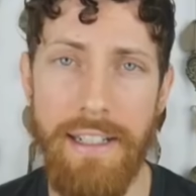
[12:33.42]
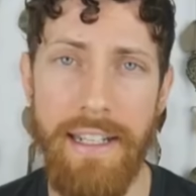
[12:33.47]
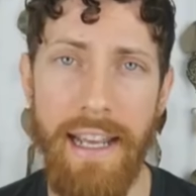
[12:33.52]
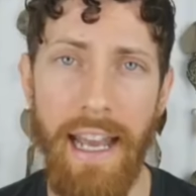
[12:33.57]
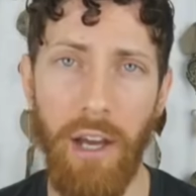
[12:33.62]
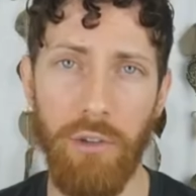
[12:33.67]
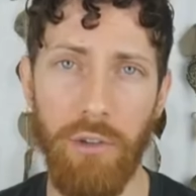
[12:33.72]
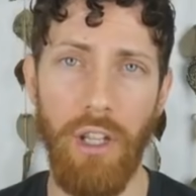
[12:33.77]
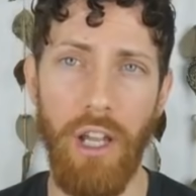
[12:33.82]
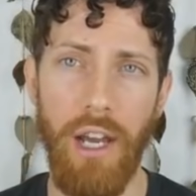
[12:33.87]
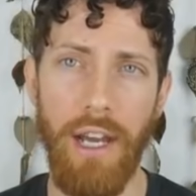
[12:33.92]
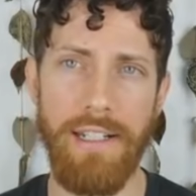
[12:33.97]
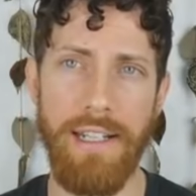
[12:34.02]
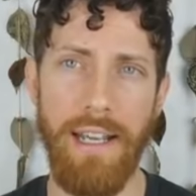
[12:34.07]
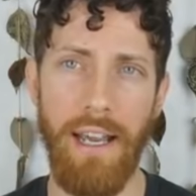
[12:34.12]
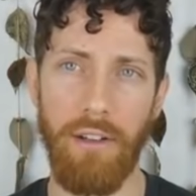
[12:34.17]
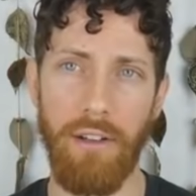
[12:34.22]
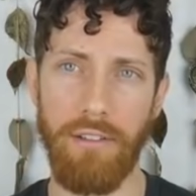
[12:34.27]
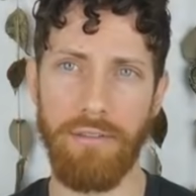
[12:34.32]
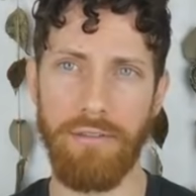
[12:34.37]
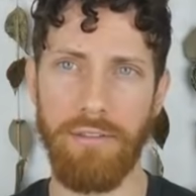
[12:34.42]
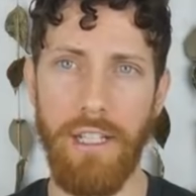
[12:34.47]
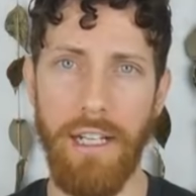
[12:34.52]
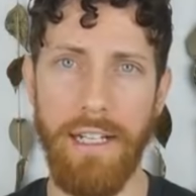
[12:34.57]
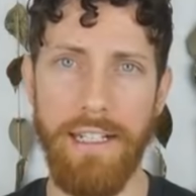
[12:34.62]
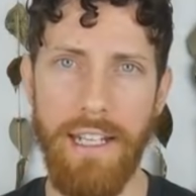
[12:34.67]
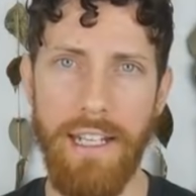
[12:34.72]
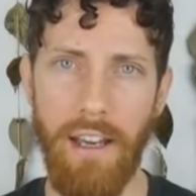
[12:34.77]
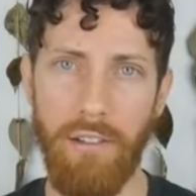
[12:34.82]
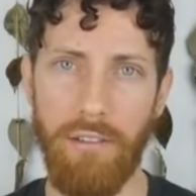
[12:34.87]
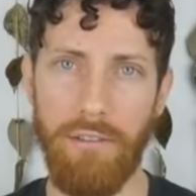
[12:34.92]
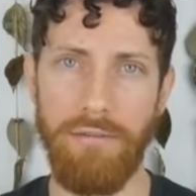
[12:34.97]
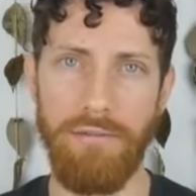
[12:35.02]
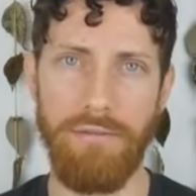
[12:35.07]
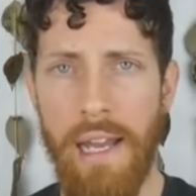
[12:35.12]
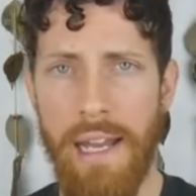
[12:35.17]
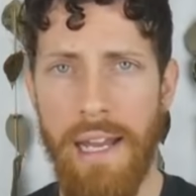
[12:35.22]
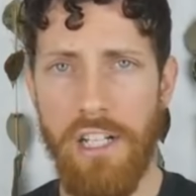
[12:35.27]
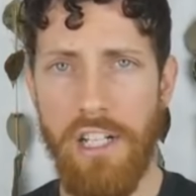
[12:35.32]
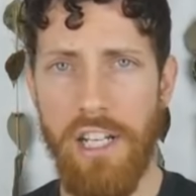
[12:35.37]
down, lock down, lock it down.
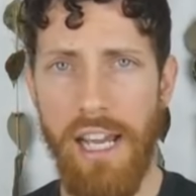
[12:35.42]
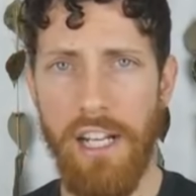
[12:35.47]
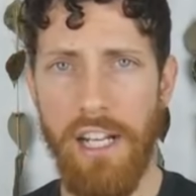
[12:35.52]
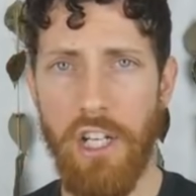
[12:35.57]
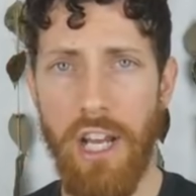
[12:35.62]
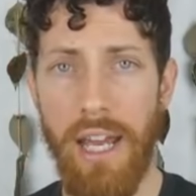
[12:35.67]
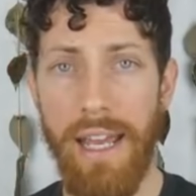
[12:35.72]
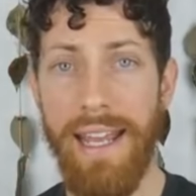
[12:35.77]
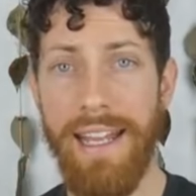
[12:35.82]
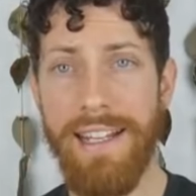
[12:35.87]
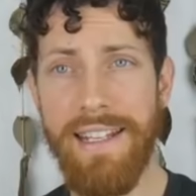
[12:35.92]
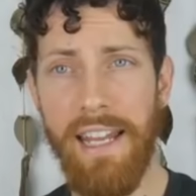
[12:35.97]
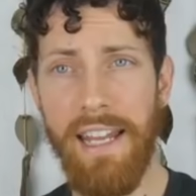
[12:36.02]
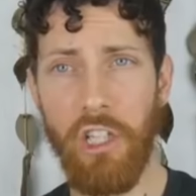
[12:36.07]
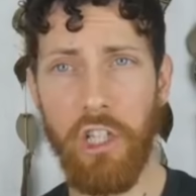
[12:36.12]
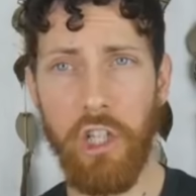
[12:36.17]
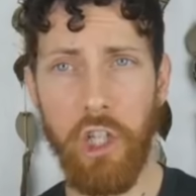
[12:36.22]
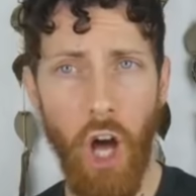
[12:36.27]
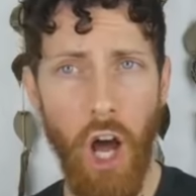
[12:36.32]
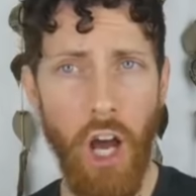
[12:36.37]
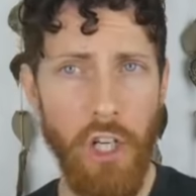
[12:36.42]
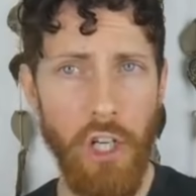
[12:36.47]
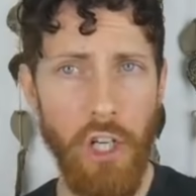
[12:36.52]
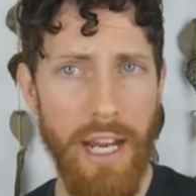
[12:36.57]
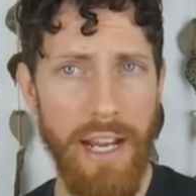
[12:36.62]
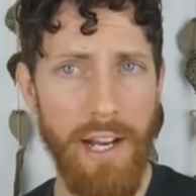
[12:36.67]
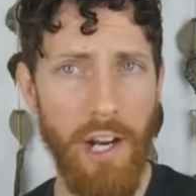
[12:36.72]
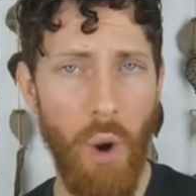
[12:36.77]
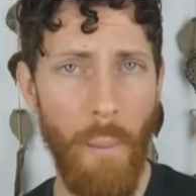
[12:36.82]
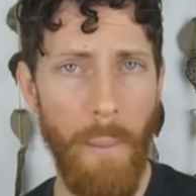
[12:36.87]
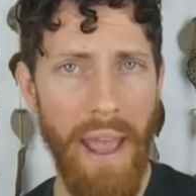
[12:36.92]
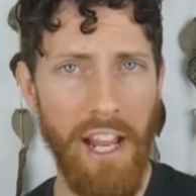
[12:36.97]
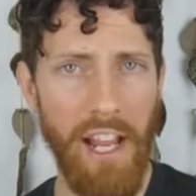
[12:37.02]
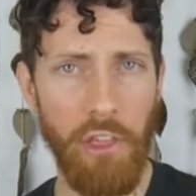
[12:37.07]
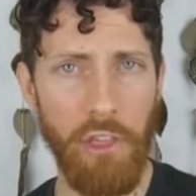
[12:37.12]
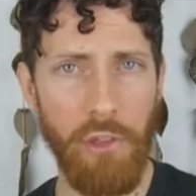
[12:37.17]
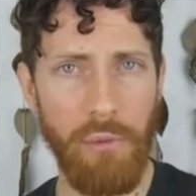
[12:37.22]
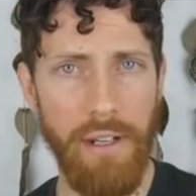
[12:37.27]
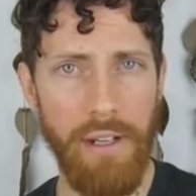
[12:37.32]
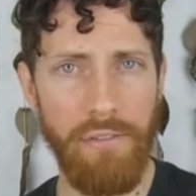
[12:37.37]
DHA is a long chain
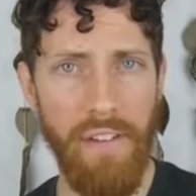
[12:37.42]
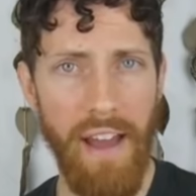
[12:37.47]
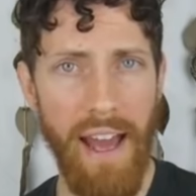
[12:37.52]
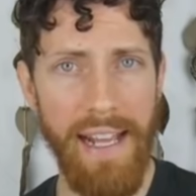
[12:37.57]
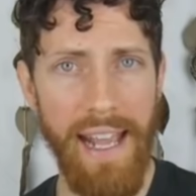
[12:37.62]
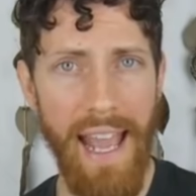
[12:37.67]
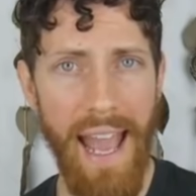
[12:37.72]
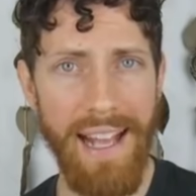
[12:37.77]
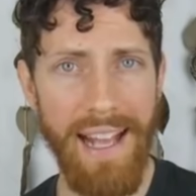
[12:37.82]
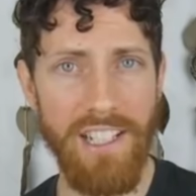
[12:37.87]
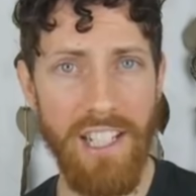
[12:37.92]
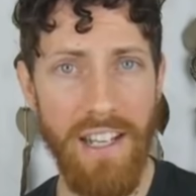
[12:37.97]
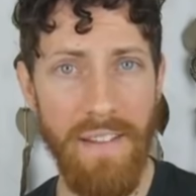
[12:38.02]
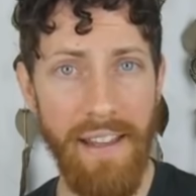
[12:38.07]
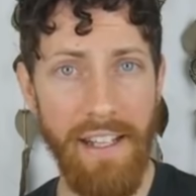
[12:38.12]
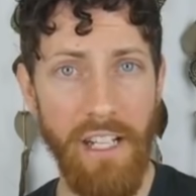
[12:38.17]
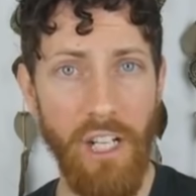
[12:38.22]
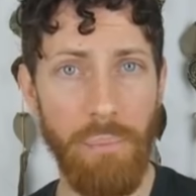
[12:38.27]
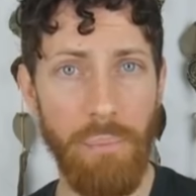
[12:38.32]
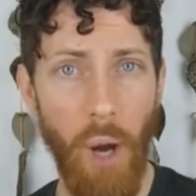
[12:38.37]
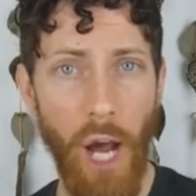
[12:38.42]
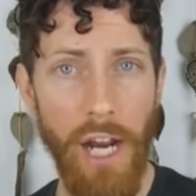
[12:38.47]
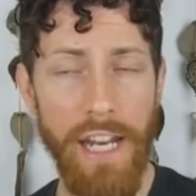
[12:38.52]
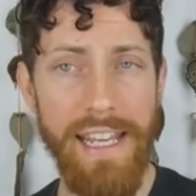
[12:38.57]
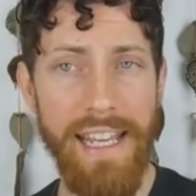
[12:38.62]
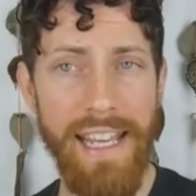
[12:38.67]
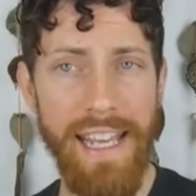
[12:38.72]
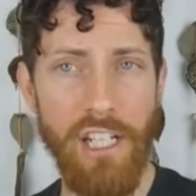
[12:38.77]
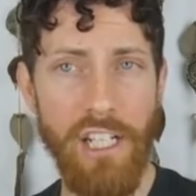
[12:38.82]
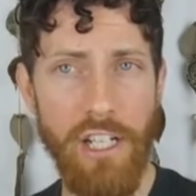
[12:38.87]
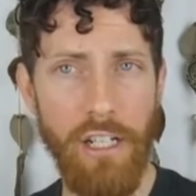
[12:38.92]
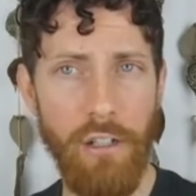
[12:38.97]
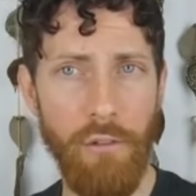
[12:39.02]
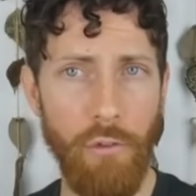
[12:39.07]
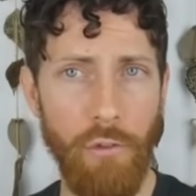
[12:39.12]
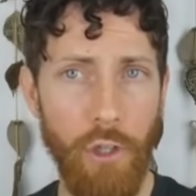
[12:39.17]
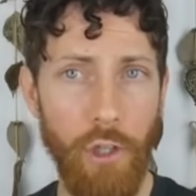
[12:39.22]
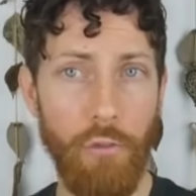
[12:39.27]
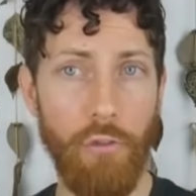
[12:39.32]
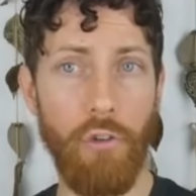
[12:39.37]
omega 3 fatty acid that your body can
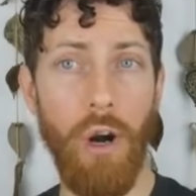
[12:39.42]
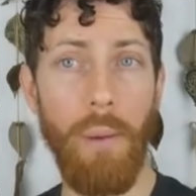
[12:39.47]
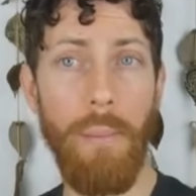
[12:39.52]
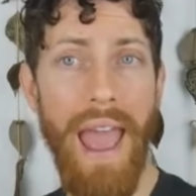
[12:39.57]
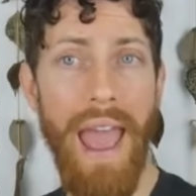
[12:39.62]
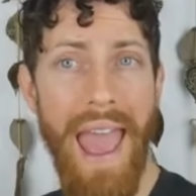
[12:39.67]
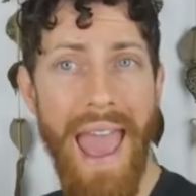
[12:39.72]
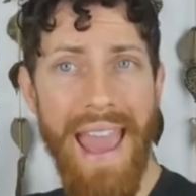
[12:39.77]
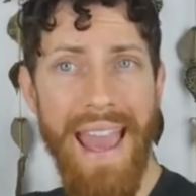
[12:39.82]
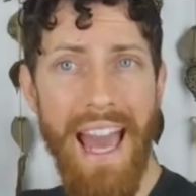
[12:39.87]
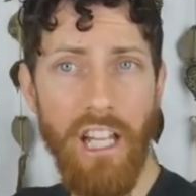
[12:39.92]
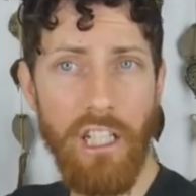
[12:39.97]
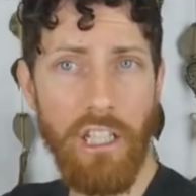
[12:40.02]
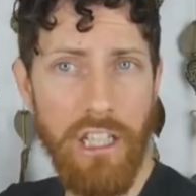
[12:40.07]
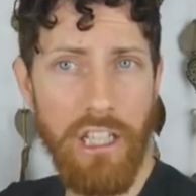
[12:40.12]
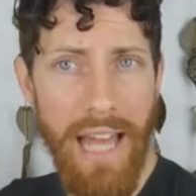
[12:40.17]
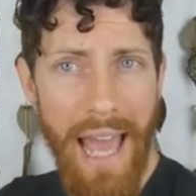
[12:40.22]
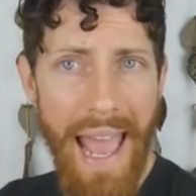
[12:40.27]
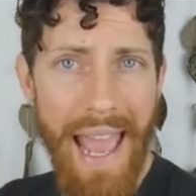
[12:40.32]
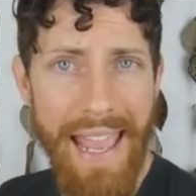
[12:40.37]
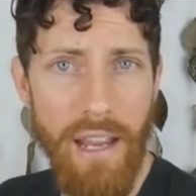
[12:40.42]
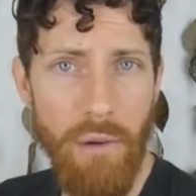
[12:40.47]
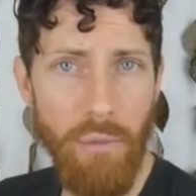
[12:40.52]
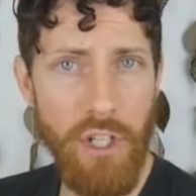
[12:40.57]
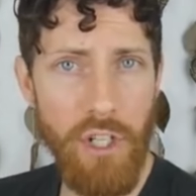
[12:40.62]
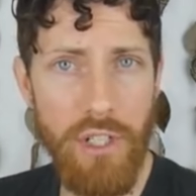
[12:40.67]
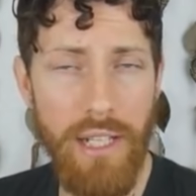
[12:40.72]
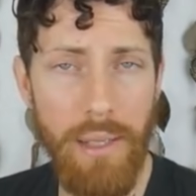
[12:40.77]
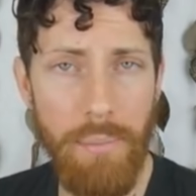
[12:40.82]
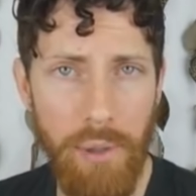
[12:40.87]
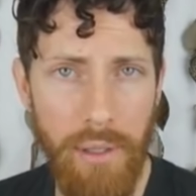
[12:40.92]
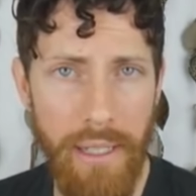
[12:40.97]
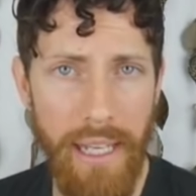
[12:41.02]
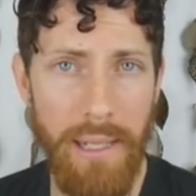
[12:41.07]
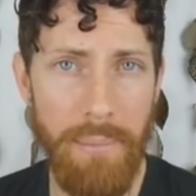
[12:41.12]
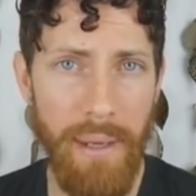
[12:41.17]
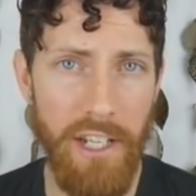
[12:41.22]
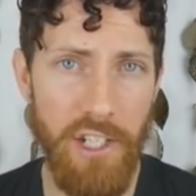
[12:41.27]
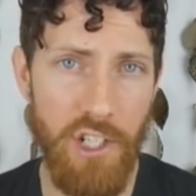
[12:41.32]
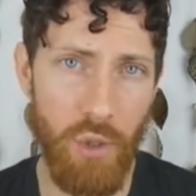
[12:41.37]
convert from ALA, which is a
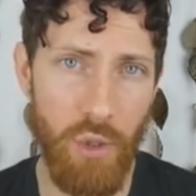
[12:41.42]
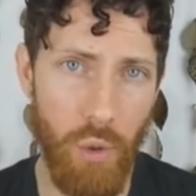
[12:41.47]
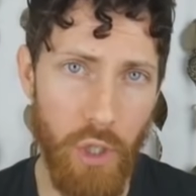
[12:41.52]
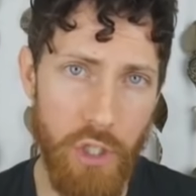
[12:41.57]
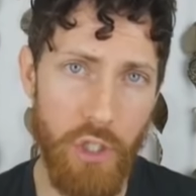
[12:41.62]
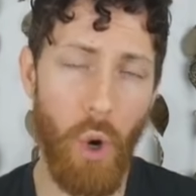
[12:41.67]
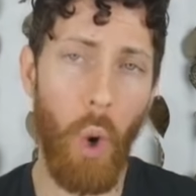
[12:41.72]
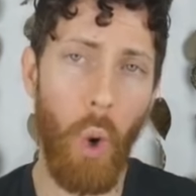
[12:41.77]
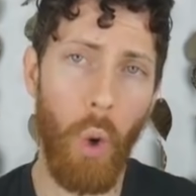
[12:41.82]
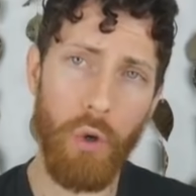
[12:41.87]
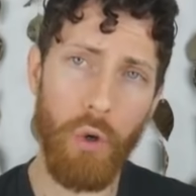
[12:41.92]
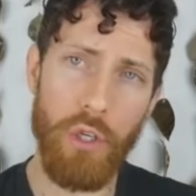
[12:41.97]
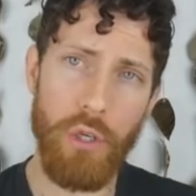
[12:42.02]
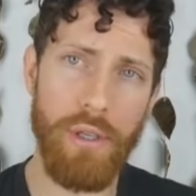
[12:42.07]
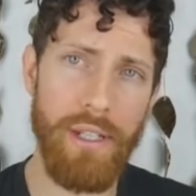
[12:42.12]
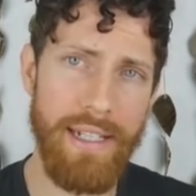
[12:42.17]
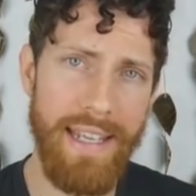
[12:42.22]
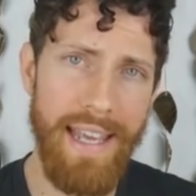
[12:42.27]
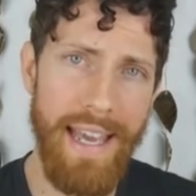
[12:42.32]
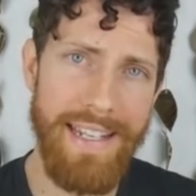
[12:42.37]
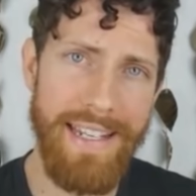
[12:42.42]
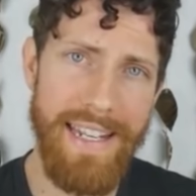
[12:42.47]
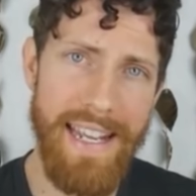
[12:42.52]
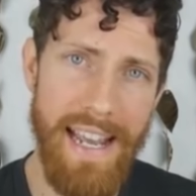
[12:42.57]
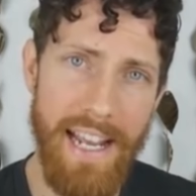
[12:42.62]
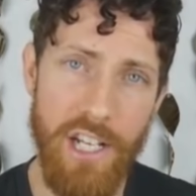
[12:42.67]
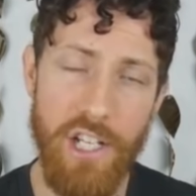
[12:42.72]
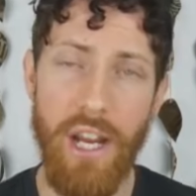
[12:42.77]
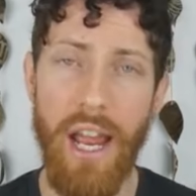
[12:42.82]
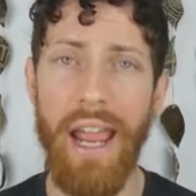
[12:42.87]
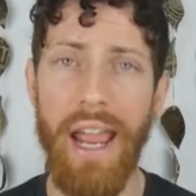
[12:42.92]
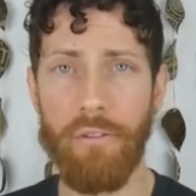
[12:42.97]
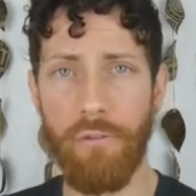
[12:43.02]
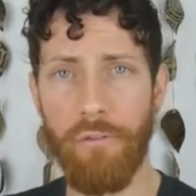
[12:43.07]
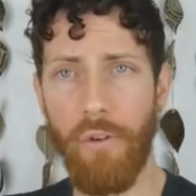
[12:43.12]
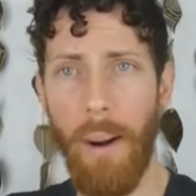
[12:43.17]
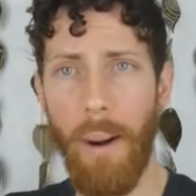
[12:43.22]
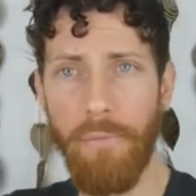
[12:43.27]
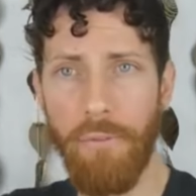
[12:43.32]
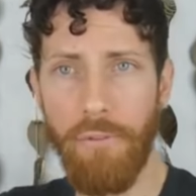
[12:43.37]
plant based source, or you can get DHA
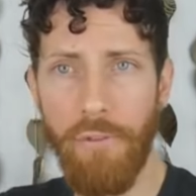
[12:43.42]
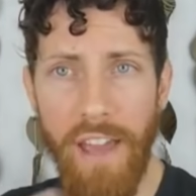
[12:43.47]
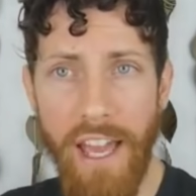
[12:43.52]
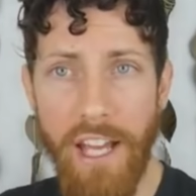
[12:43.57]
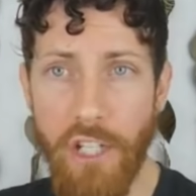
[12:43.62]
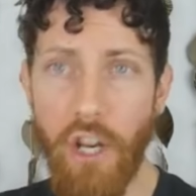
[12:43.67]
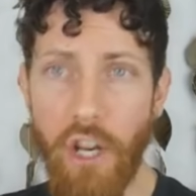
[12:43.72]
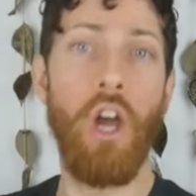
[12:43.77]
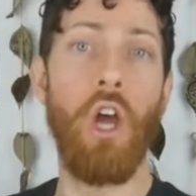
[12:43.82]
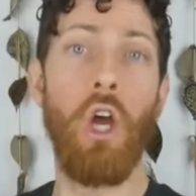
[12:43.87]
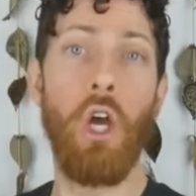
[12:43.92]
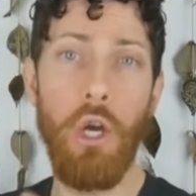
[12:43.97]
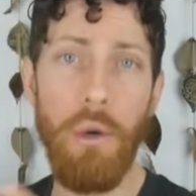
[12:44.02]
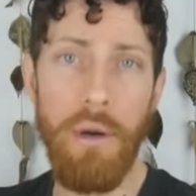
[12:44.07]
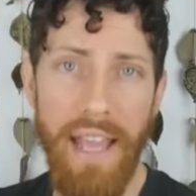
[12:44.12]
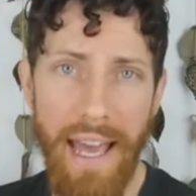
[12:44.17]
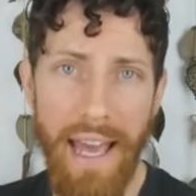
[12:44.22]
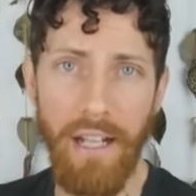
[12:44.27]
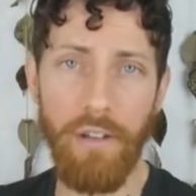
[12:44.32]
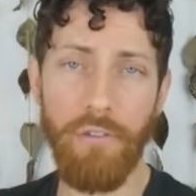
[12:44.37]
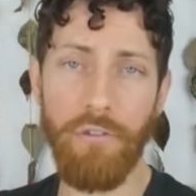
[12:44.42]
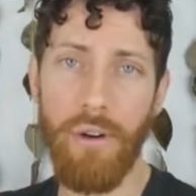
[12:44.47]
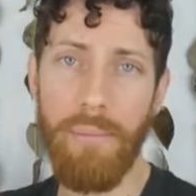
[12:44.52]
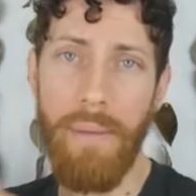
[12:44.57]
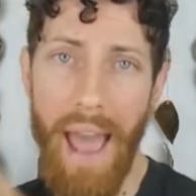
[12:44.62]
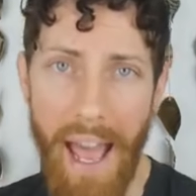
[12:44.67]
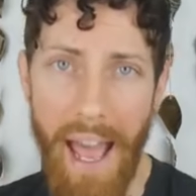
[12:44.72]
from fish who get it from